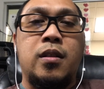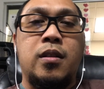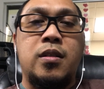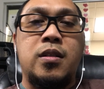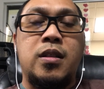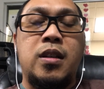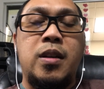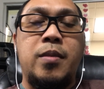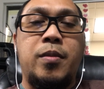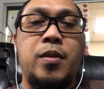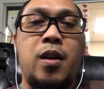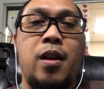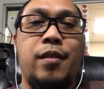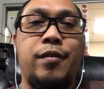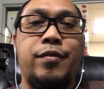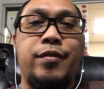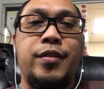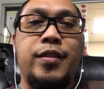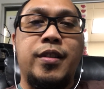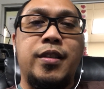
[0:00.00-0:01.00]
sleep
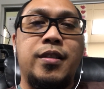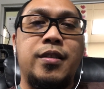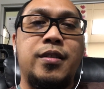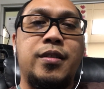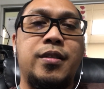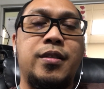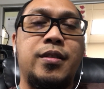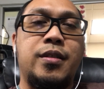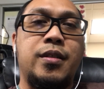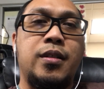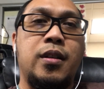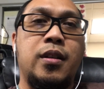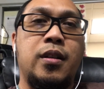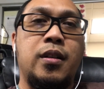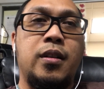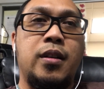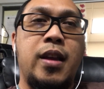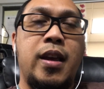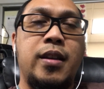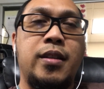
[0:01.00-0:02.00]
conference
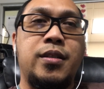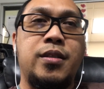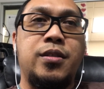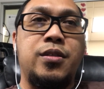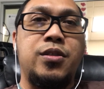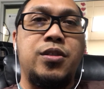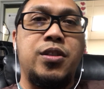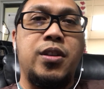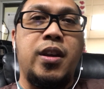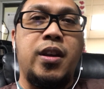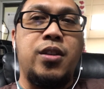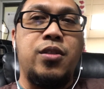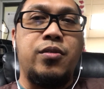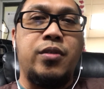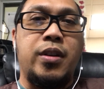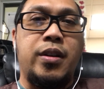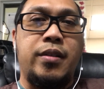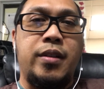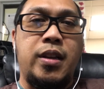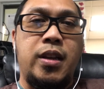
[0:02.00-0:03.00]
uh, last
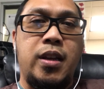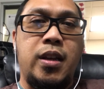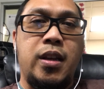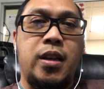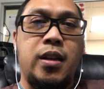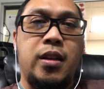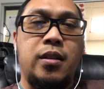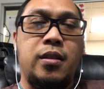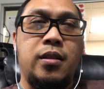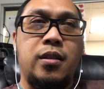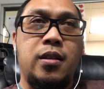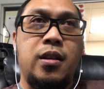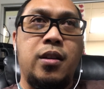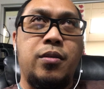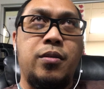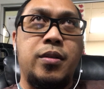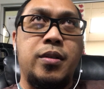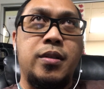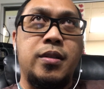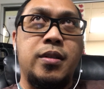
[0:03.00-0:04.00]
January, and there
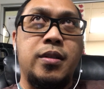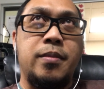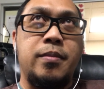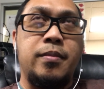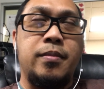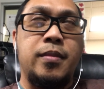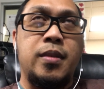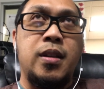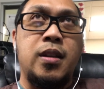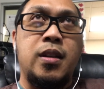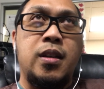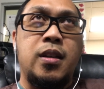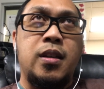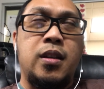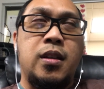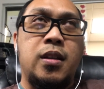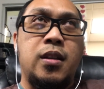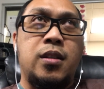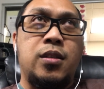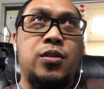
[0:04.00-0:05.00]
were some
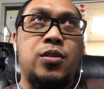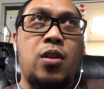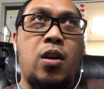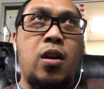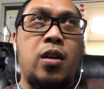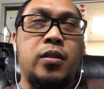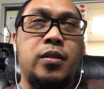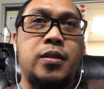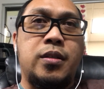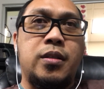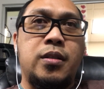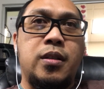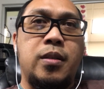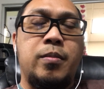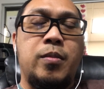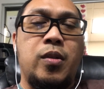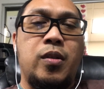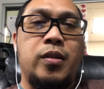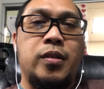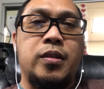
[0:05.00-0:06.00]
talks
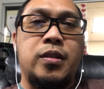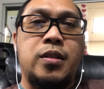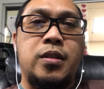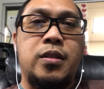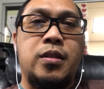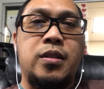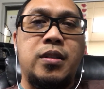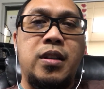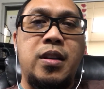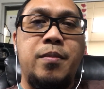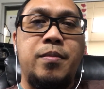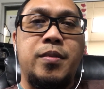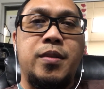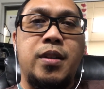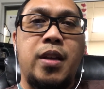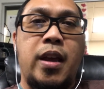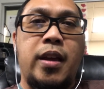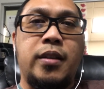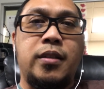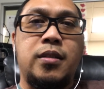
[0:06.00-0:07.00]
among sleep
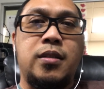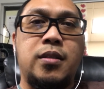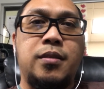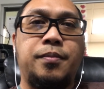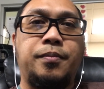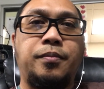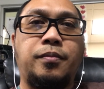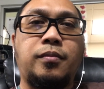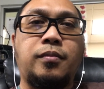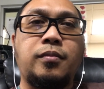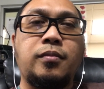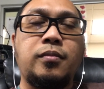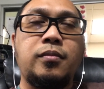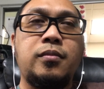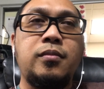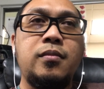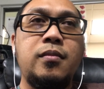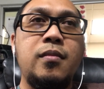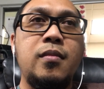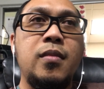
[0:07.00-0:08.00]
techs
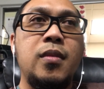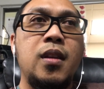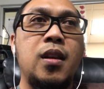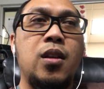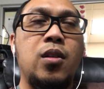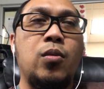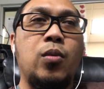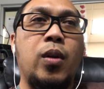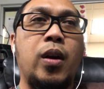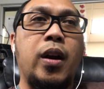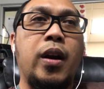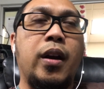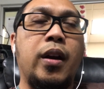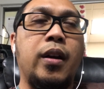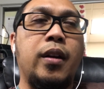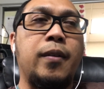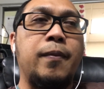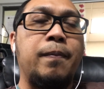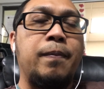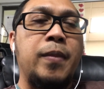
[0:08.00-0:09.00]

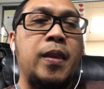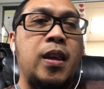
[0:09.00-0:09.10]
where